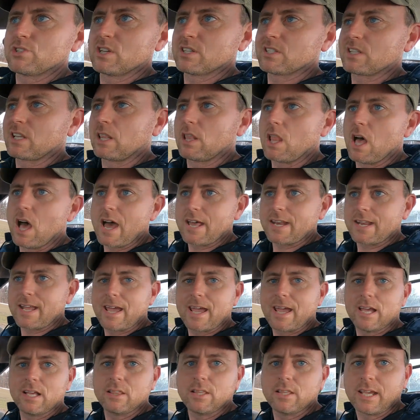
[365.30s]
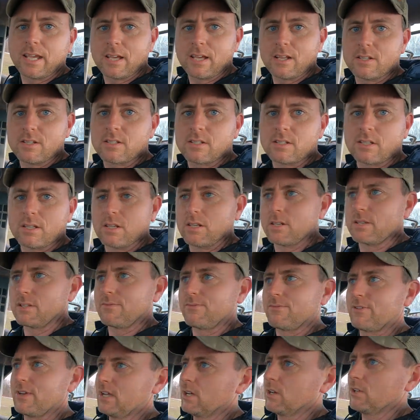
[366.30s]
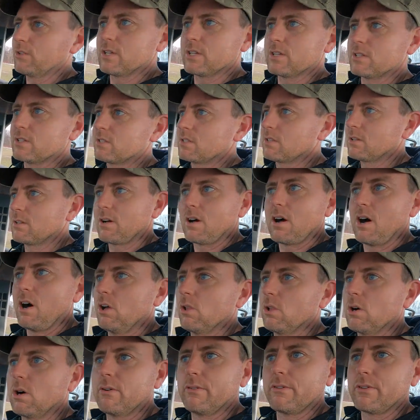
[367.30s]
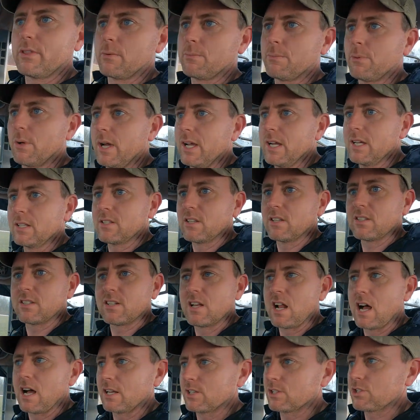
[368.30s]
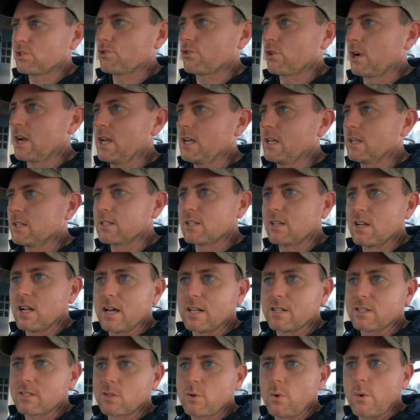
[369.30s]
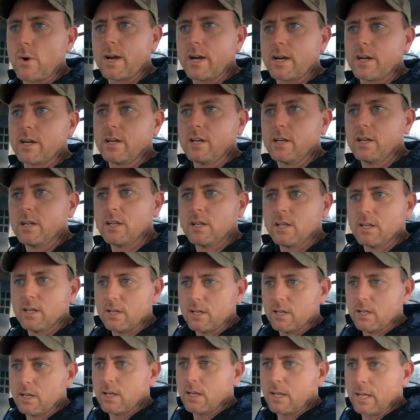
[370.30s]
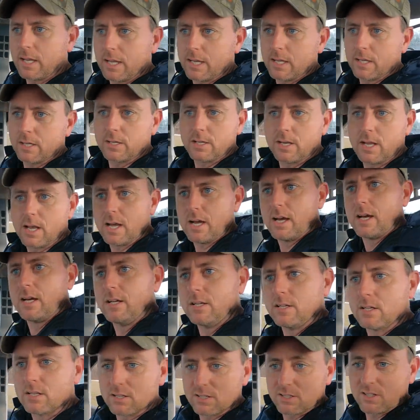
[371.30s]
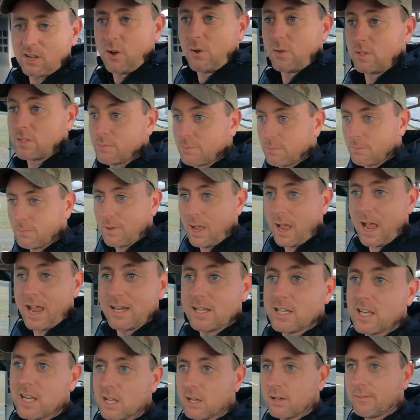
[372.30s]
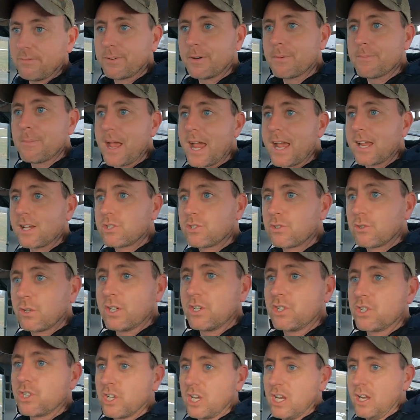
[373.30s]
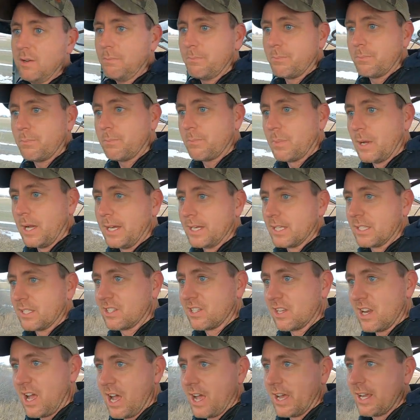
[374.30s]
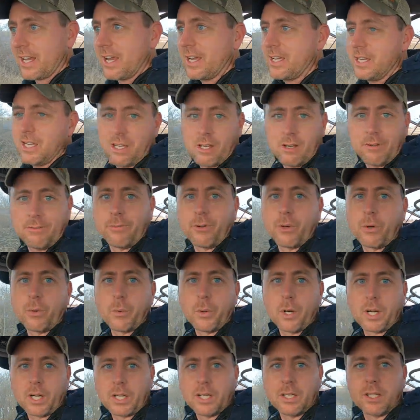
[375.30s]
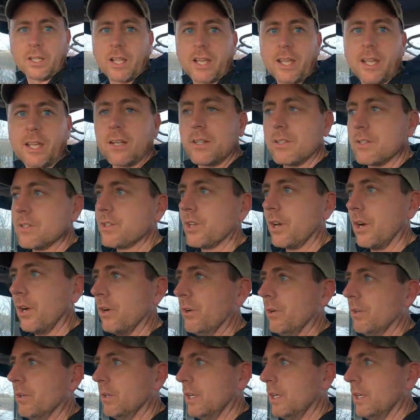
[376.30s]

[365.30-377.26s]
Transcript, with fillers: just a lot of headlands. The field is all over the place. It's not straight, it's not square, and uh, so it's ideal for pasturing sheep, but it's not ideal for working land. So